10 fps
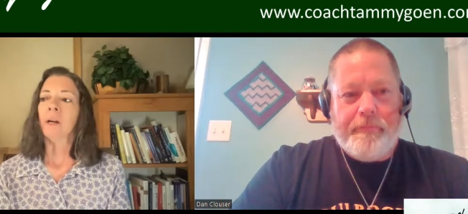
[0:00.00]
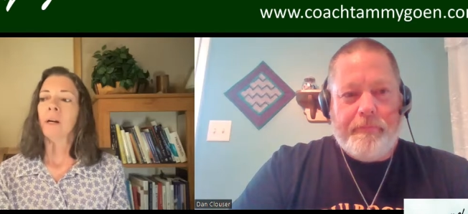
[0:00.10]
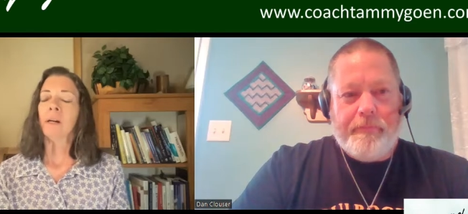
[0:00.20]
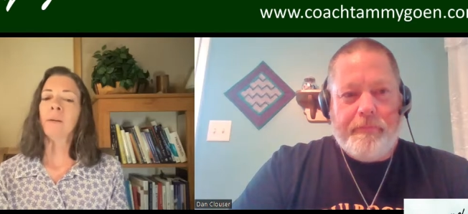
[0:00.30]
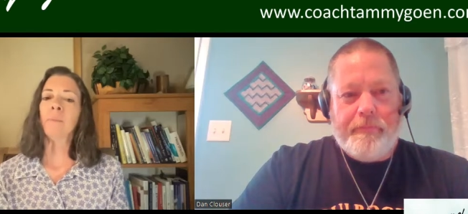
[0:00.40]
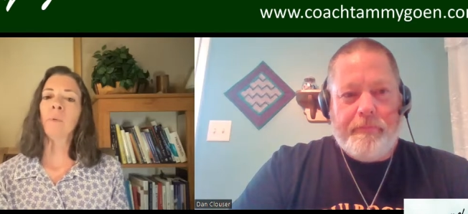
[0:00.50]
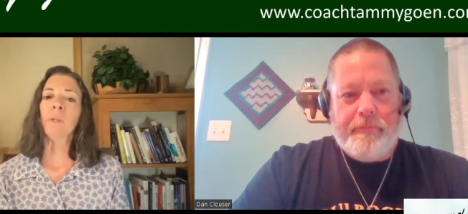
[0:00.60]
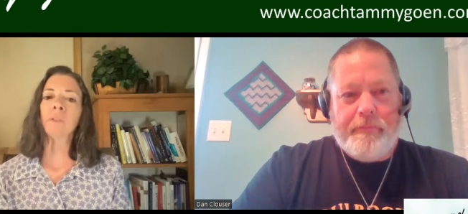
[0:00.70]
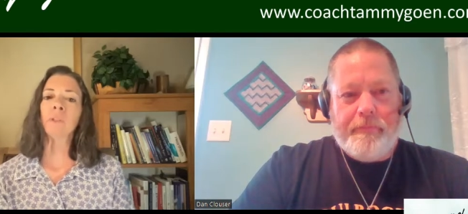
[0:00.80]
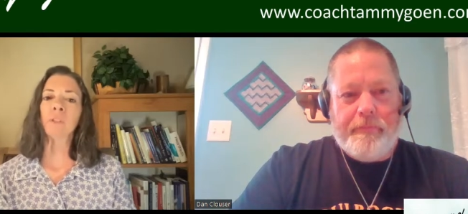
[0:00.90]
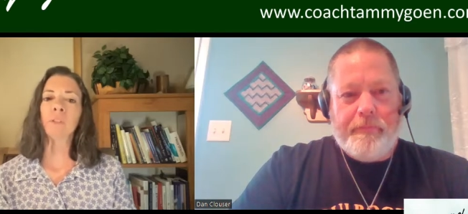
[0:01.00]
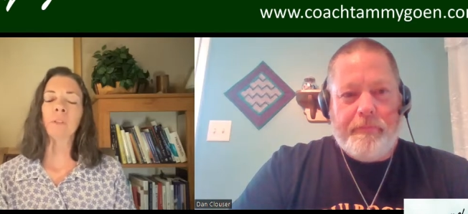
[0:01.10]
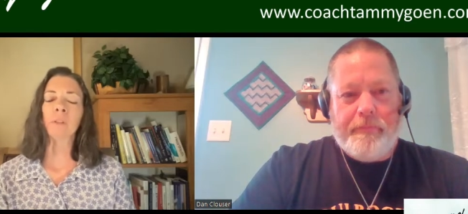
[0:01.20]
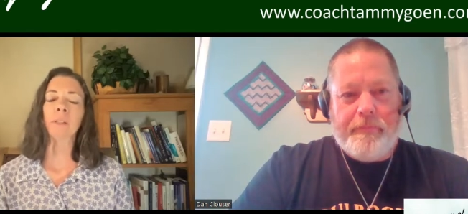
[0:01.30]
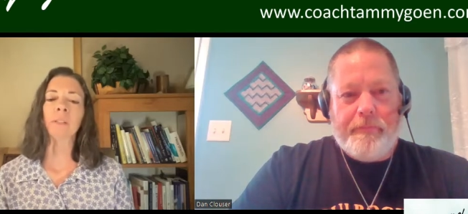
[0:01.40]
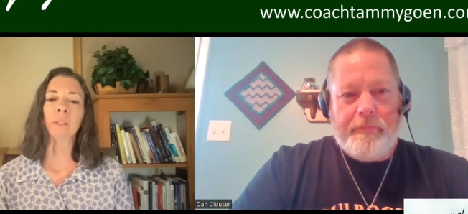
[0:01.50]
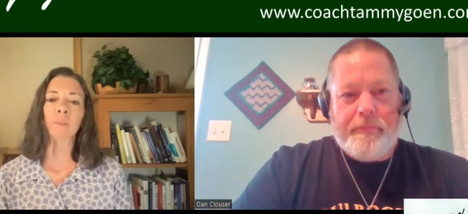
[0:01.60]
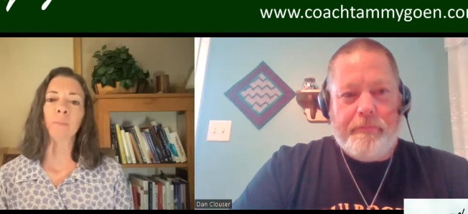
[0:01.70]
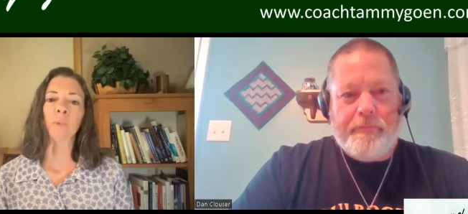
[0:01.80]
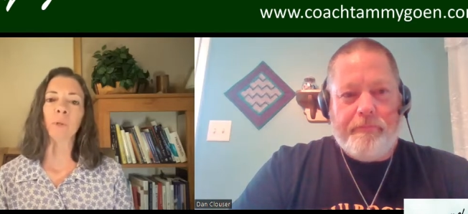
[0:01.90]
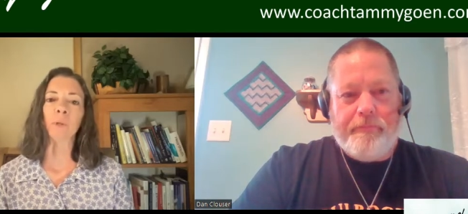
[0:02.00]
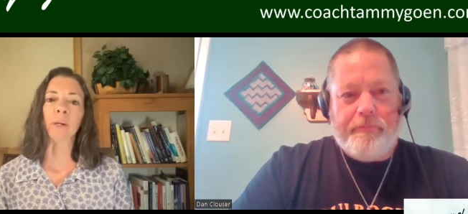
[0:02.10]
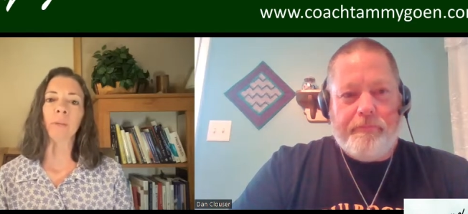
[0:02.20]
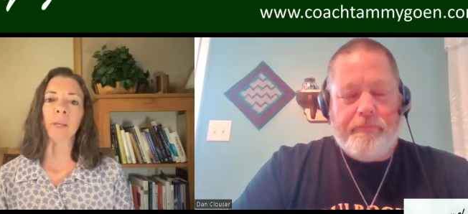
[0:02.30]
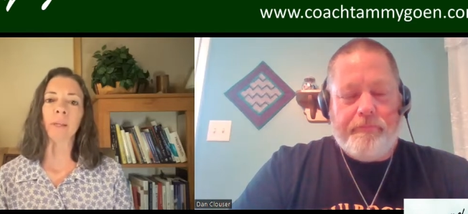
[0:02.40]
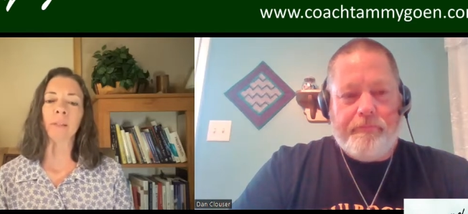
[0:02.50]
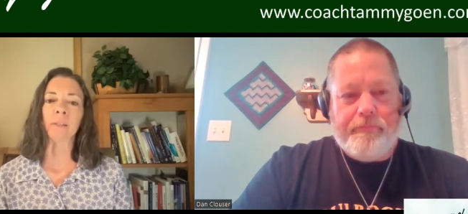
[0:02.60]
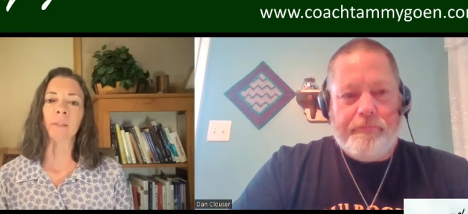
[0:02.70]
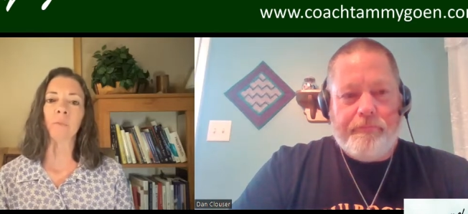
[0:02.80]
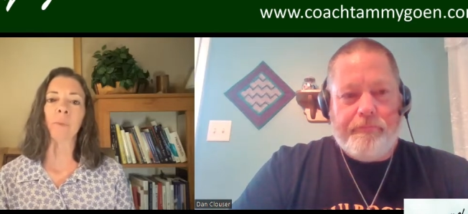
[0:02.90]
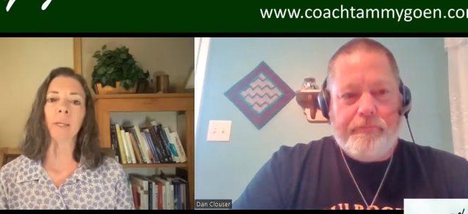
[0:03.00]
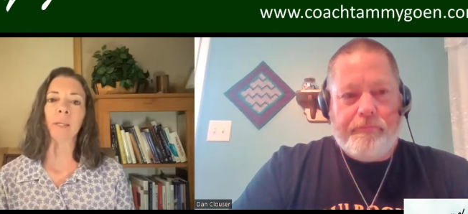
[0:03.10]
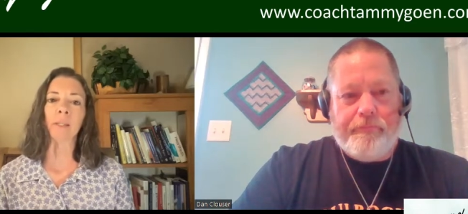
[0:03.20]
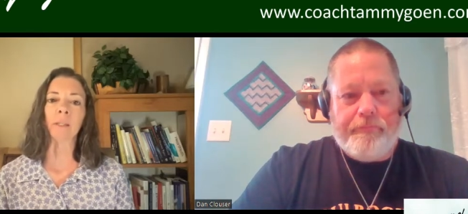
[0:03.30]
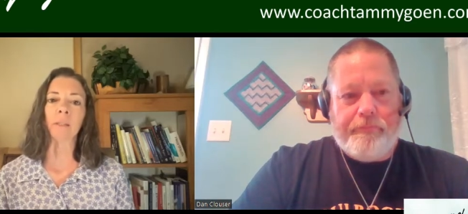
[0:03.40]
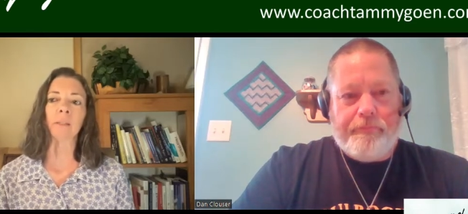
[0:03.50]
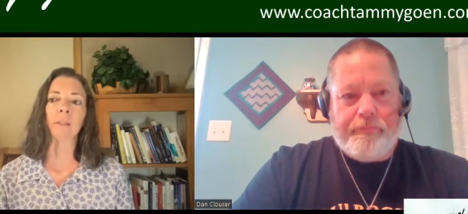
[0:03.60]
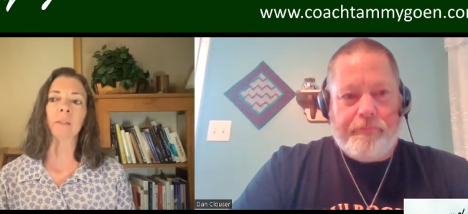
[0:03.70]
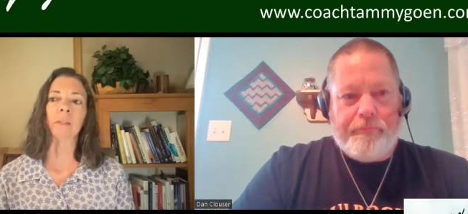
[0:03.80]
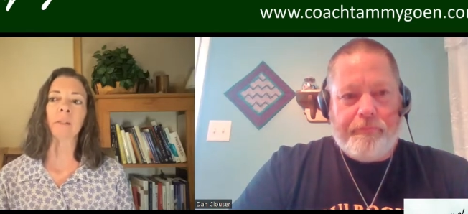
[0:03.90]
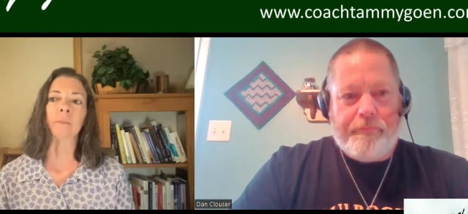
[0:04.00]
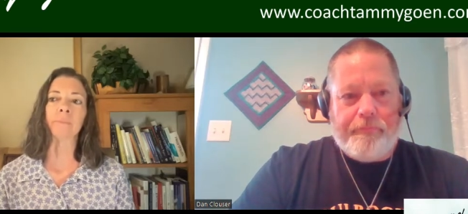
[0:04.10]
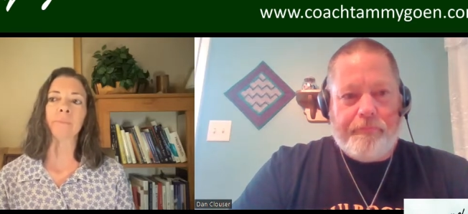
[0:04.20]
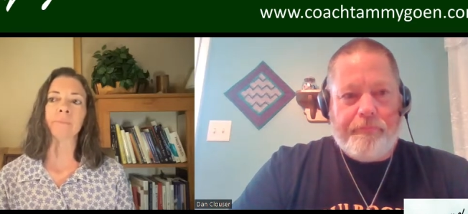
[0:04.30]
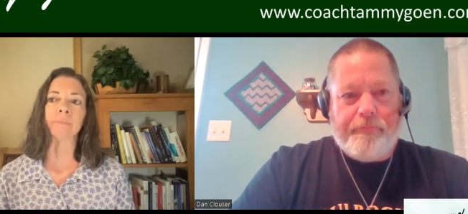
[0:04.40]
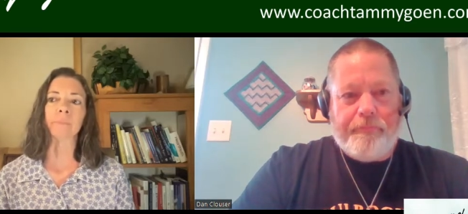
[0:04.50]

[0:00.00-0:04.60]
Speaker 1: Um, well, just to talk a little bit more about that idea of making it, um,